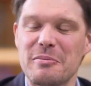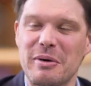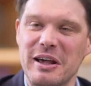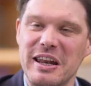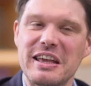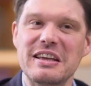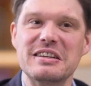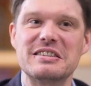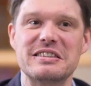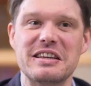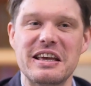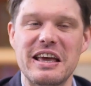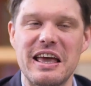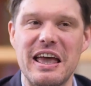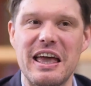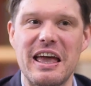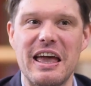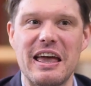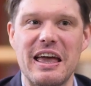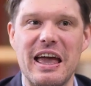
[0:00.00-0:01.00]
But is
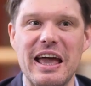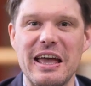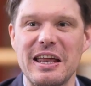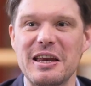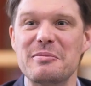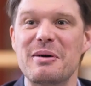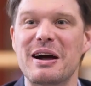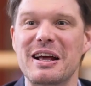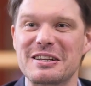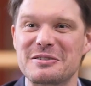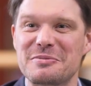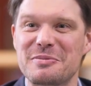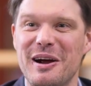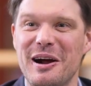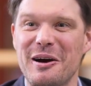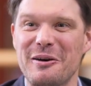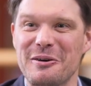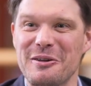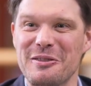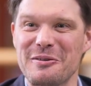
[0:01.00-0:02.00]
80 miles per
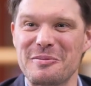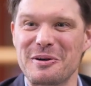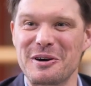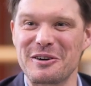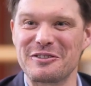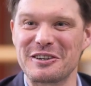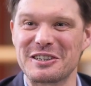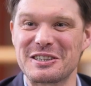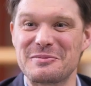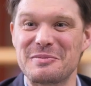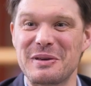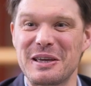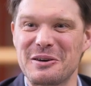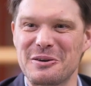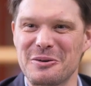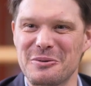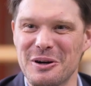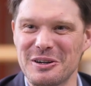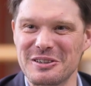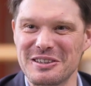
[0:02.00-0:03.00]
hour the perfect speed,
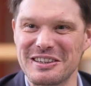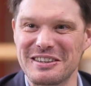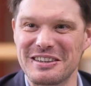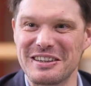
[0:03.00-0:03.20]
or was it